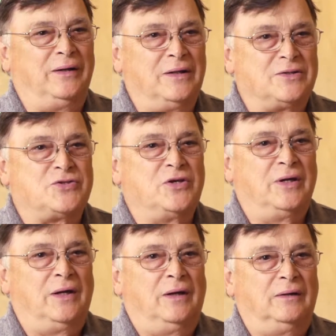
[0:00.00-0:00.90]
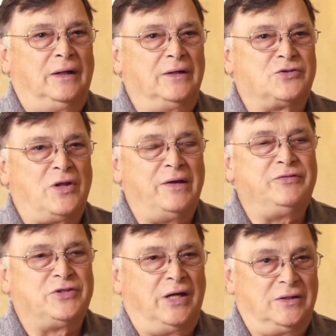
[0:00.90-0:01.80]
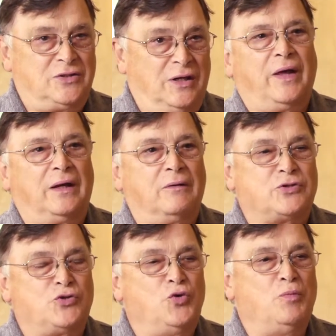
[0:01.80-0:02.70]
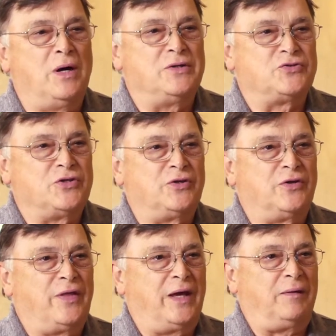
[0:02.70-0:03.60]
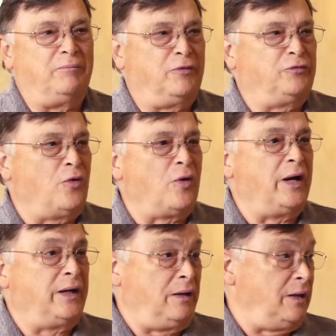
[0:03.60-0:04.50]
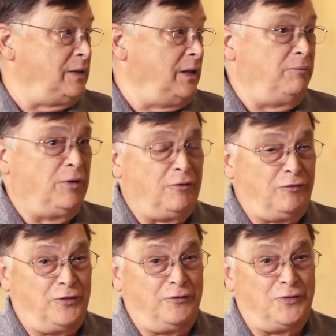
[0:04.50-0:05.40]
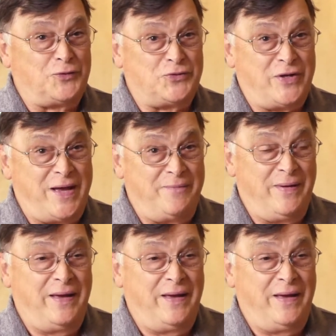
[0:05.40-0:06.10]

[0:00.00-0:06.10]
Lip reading: it's life-changing. And I was 2 months into that before I came here for the first time.